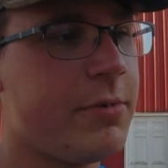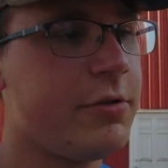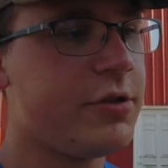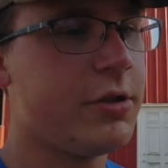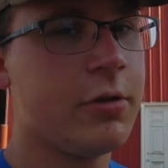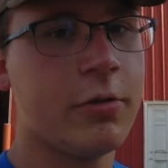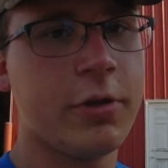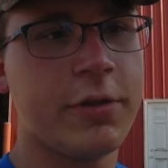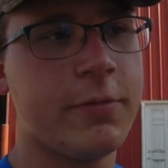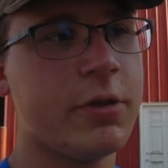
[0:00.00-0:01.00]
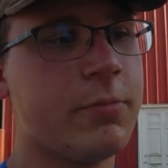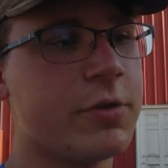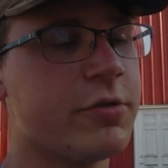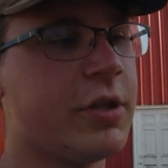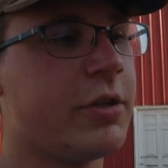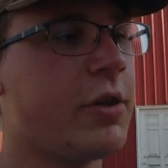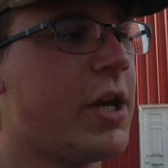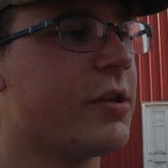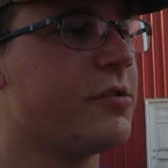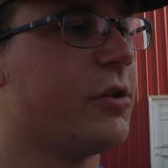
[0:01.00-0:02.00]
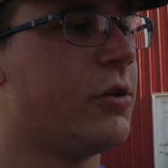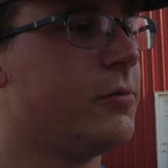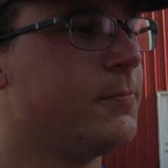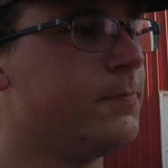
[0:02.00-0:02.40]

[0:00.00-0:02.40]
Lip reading: have been using are only 300 bushels at a crack, so